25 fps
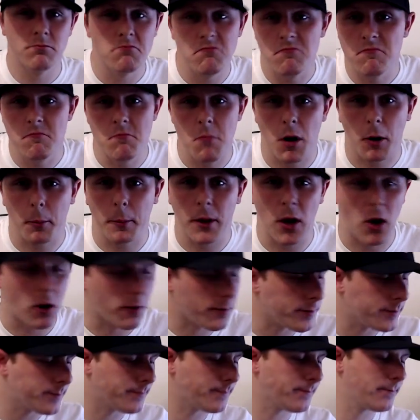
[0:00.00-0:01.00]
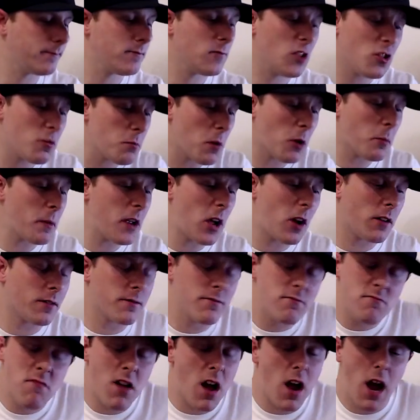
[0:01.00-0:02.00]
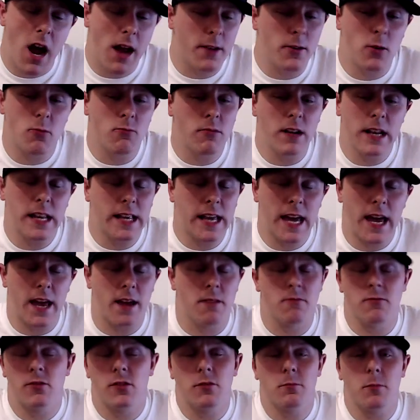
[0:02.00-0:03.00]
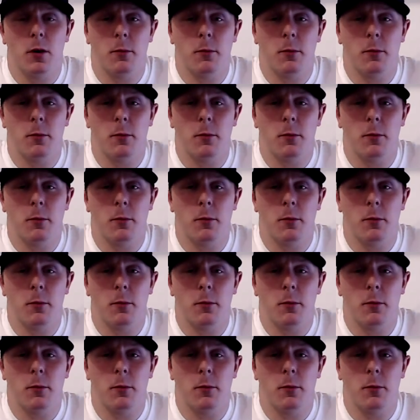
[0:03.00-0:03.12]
mug me off. Just mug me off. I don't really care. Just mug